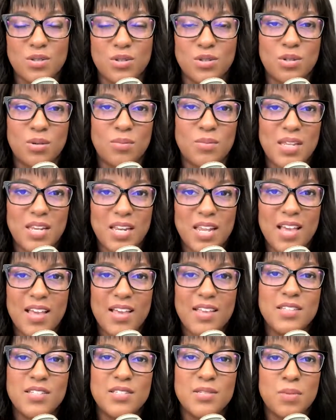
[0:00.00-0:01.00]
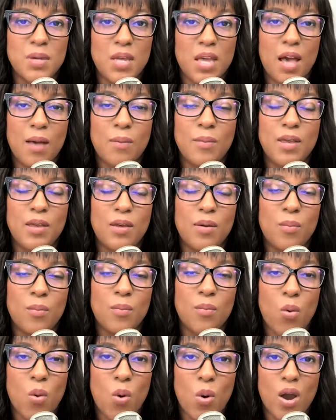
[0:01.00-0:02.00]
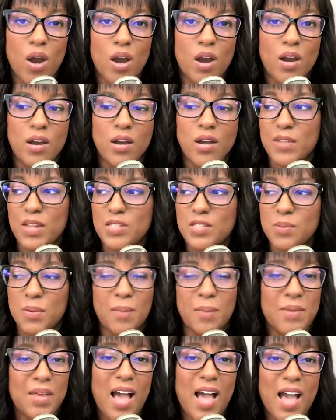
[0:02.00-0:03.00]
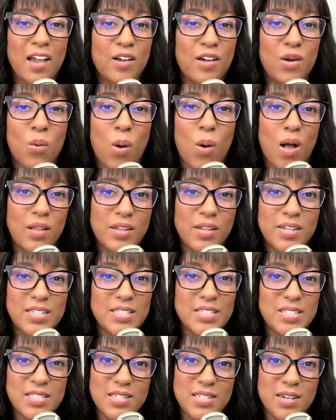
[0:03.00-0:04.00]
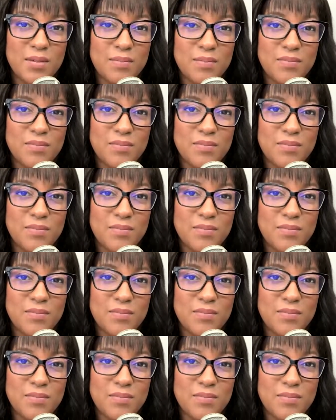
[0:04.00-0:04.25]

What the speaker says: social media is becoming a higher quality system.